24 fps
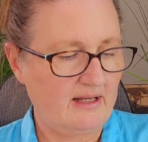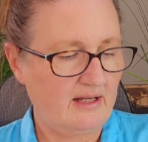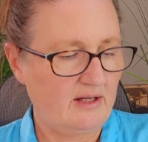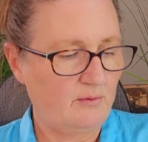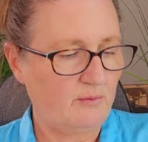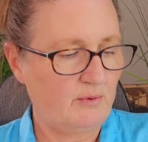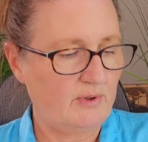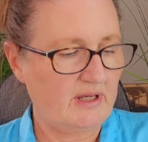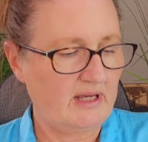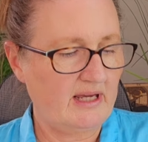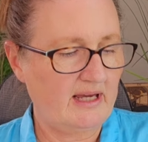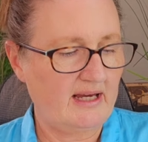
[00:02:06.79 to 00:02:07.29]

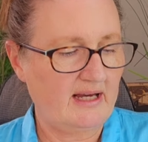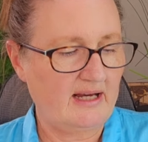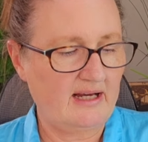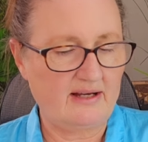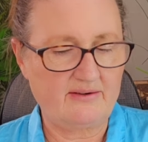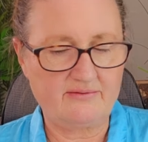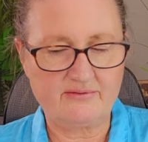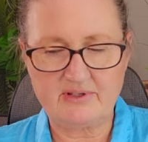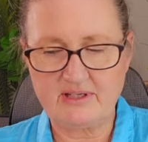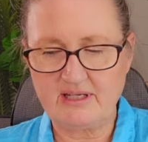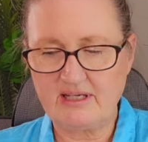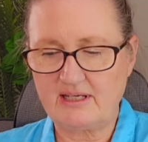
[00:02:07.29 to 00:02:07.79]
We
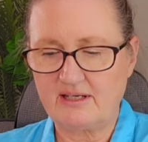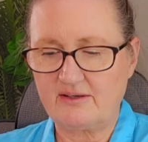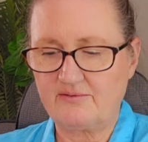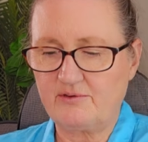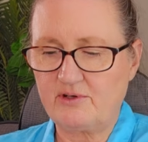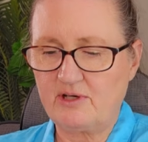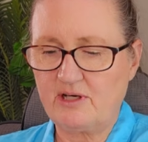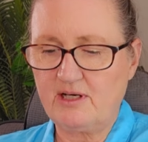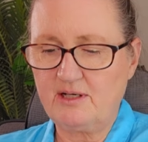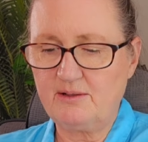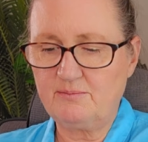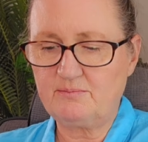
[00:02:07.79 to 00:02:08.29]
have King of
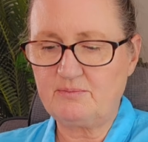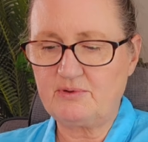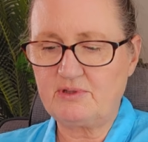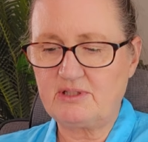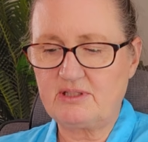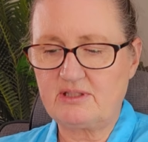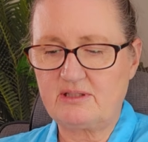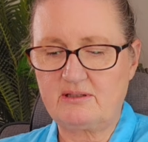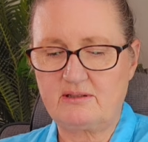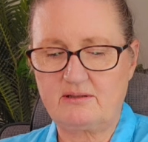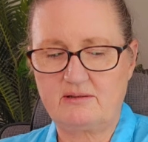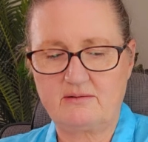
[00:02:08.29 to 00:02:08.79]

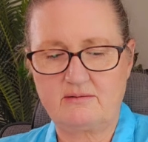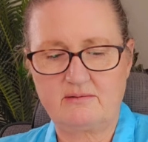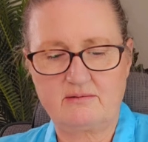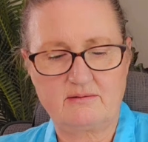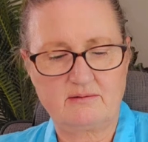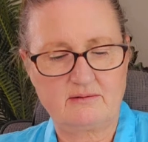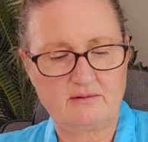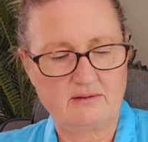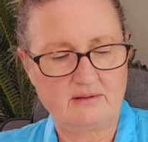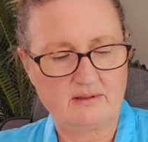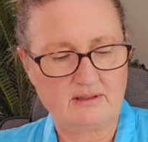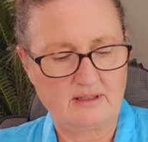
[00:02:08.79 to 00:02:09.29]
Cups,
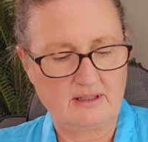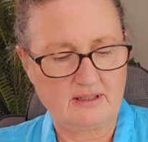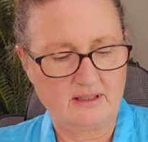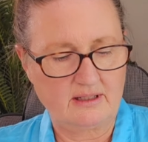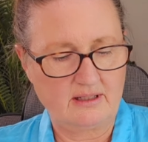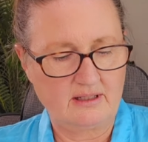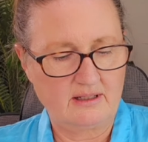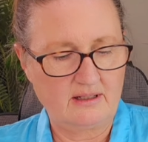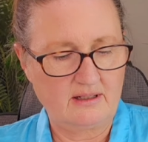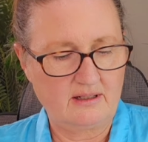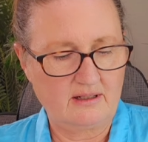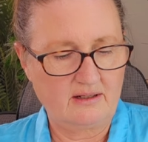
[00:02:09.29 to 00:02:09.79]

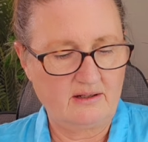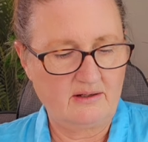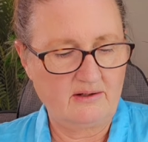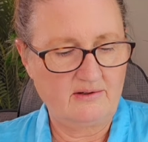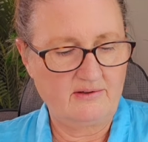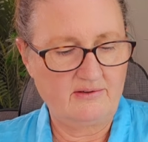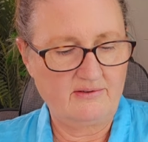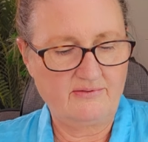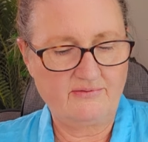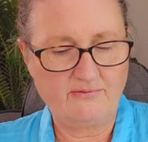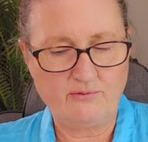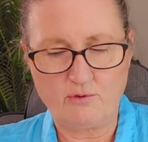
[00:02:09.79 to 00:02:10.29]

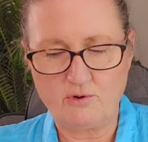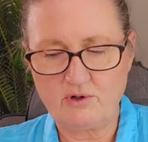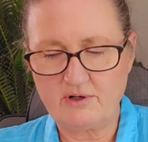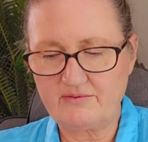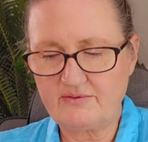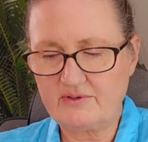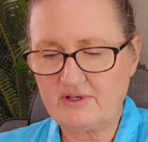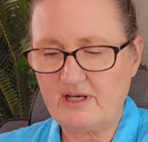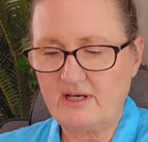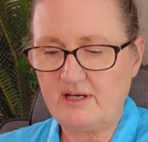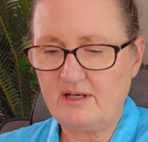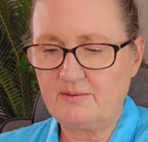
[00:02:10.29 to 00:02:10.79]
4 of
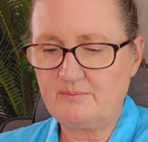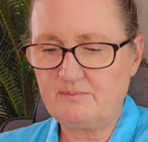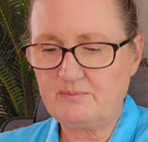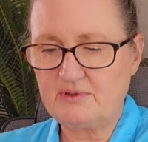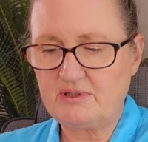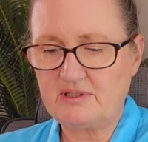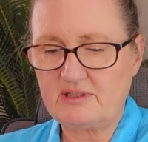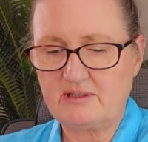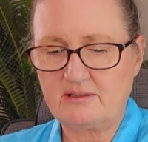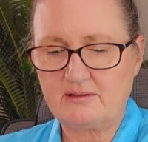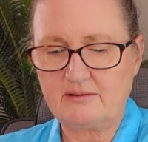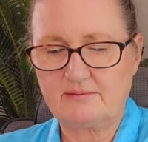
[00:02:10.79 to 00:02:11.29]

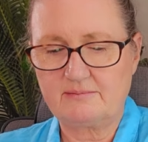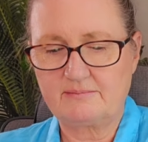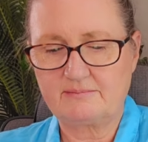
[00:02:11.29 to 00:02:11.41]
Cups.